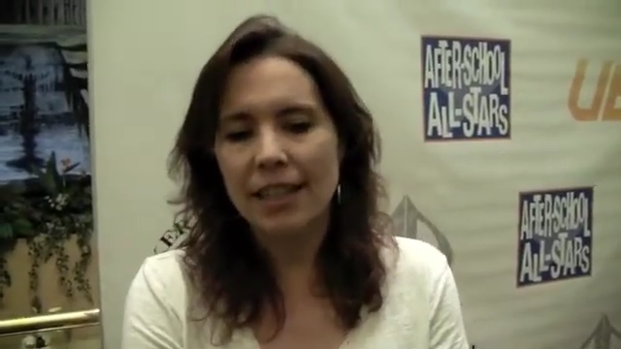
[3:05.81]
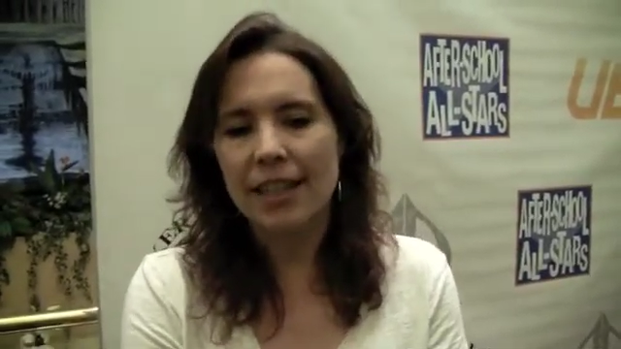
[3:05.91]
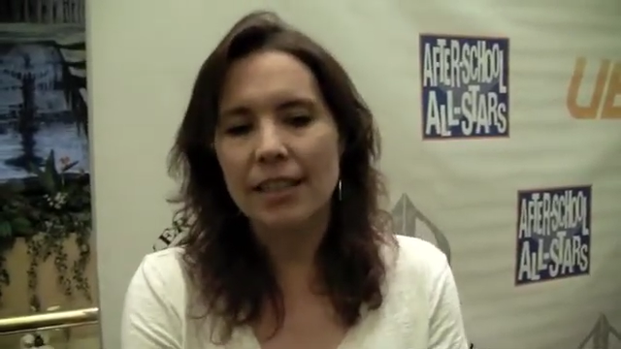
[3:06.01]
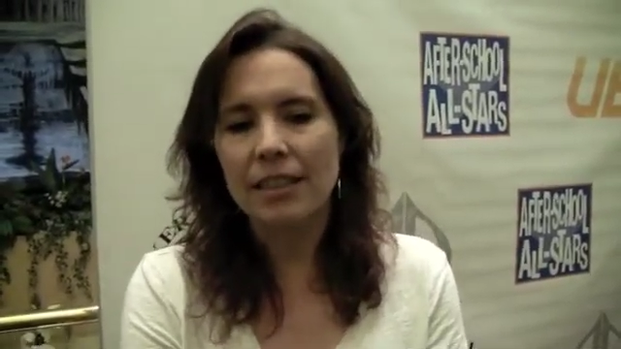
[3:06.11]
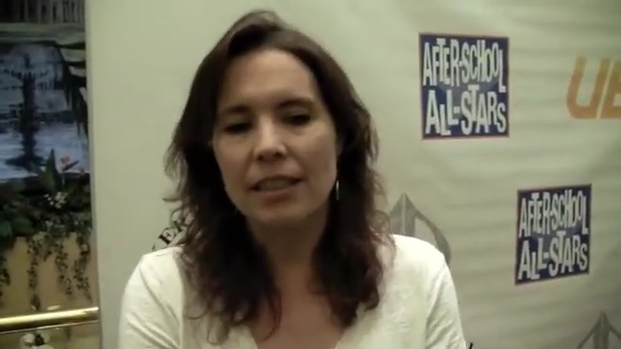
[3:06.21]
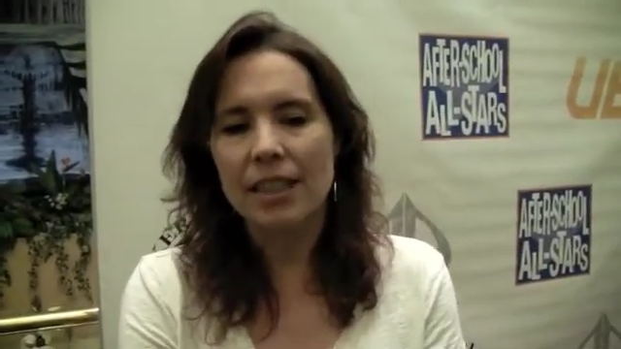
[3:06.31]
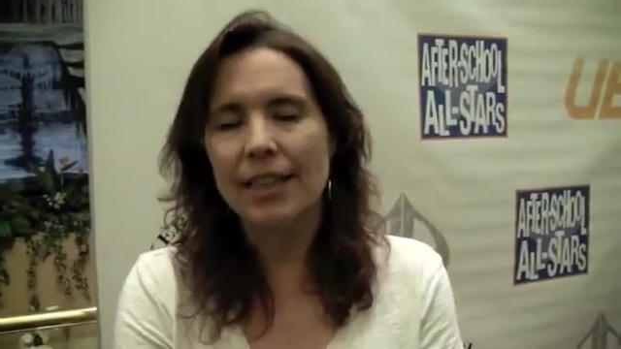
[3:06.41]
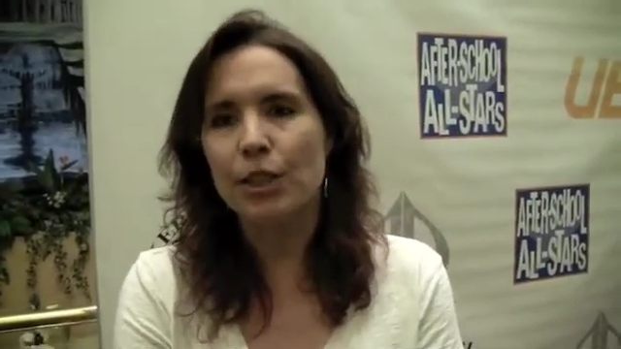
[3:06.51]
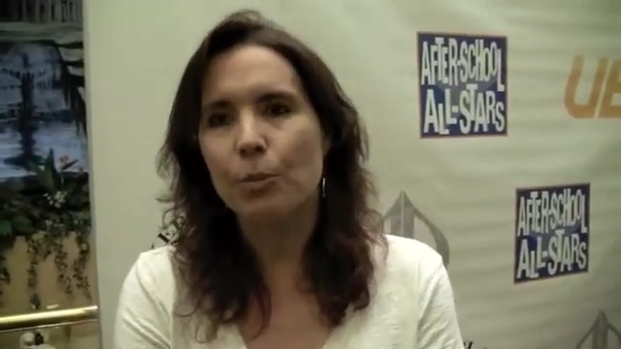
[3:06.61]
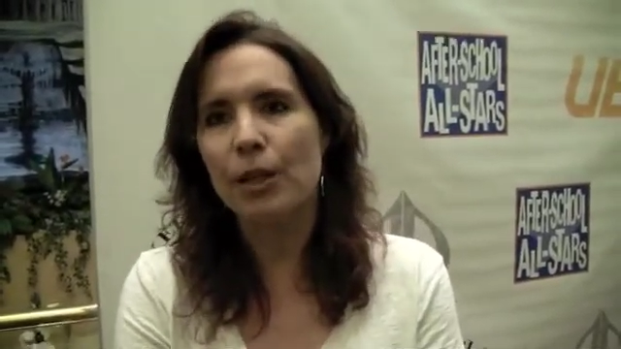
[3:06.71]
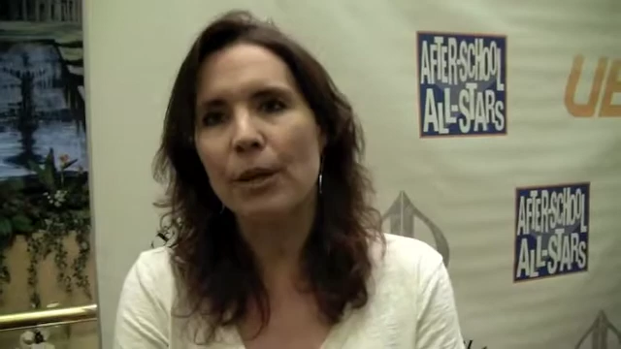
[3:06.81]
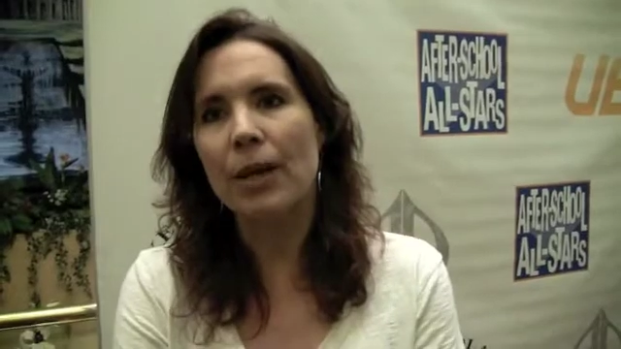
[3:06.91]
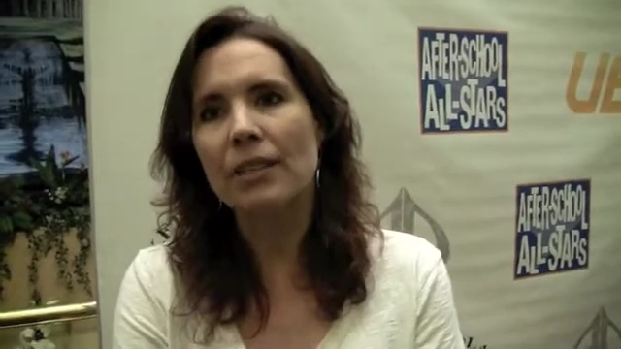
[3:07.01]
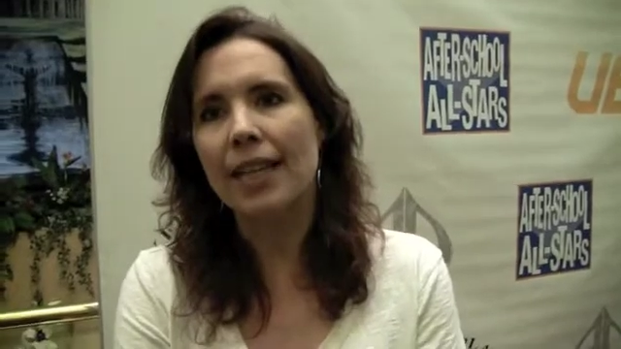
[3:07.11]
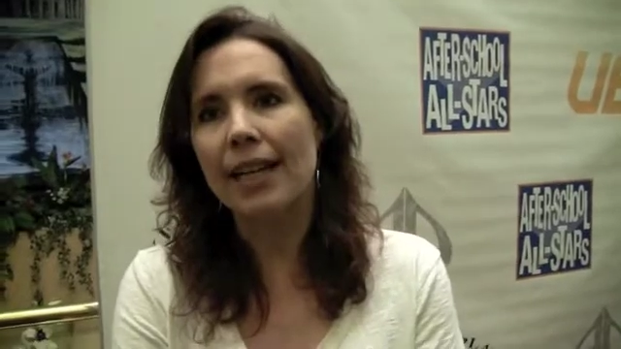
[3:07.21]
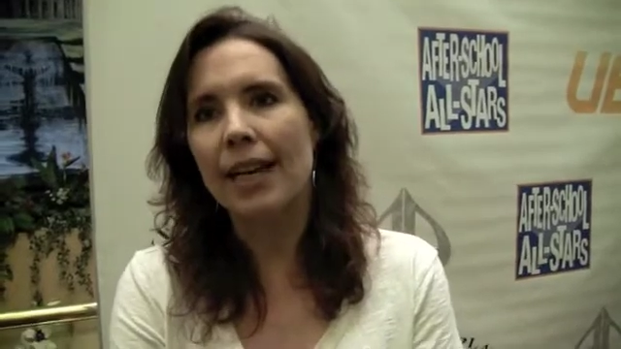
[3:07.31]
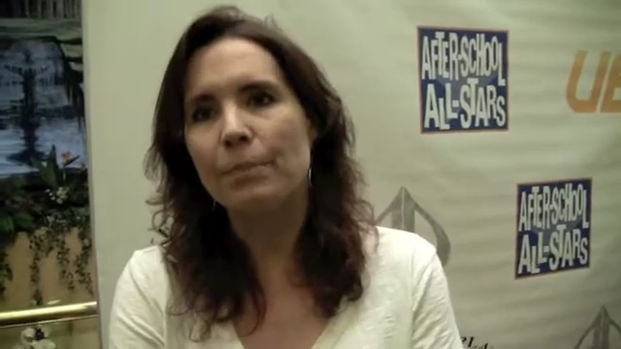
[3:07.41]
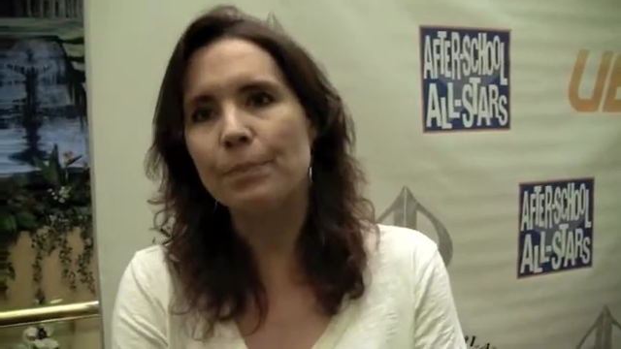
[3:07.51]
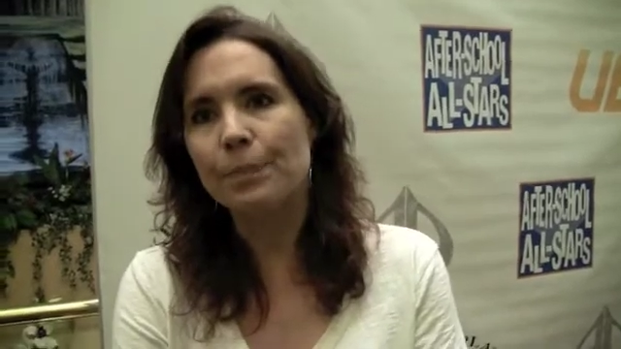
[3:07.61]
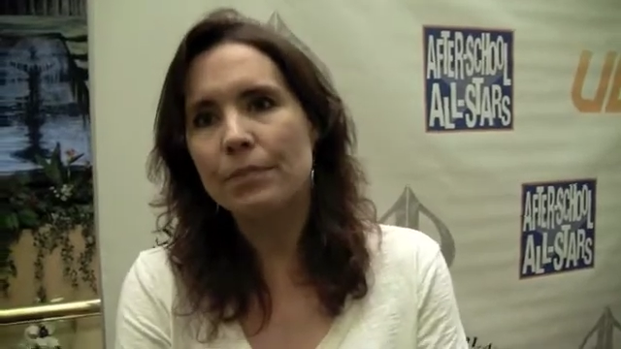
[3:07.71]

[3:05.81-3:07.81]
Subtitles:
I think that the sites are pretty well set up.